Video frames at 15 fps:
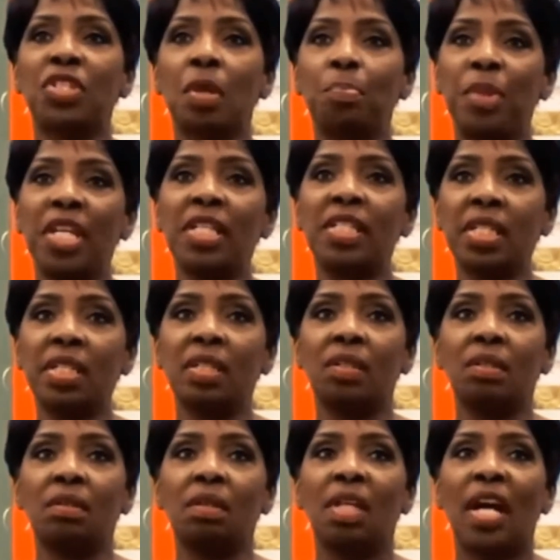big
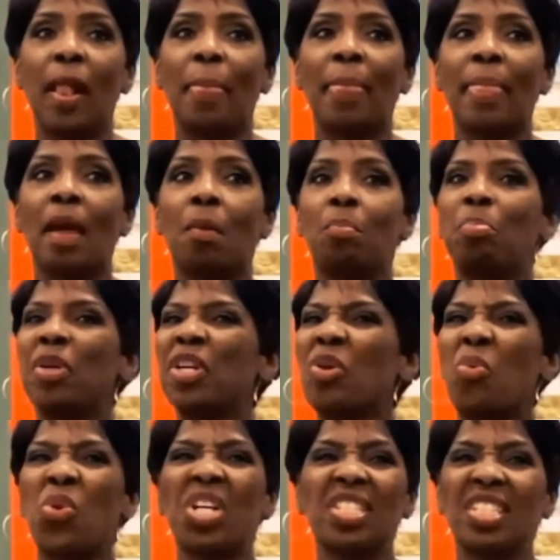deal, but it
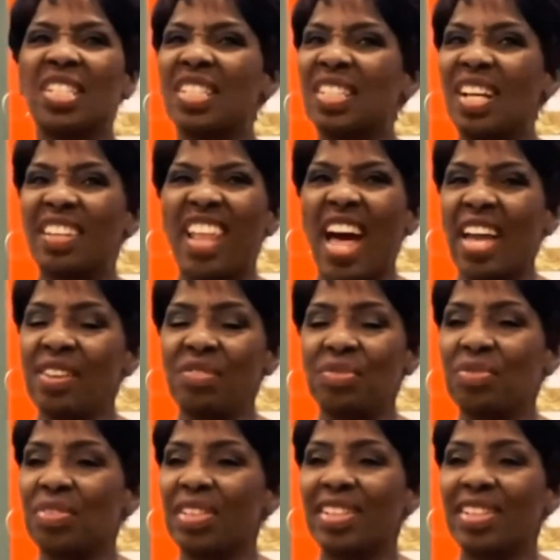wasn't a life.